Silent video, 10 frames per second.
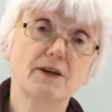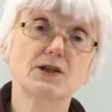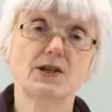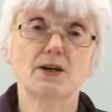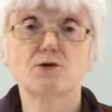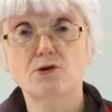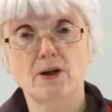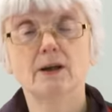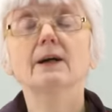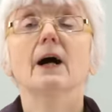
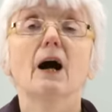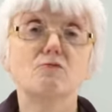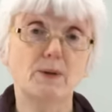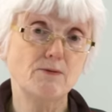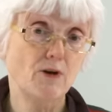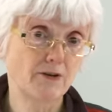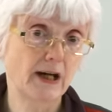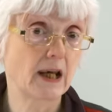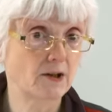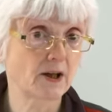etc. I've been very
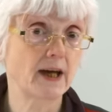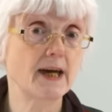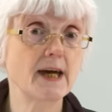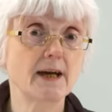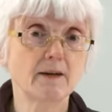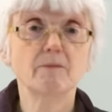lucky.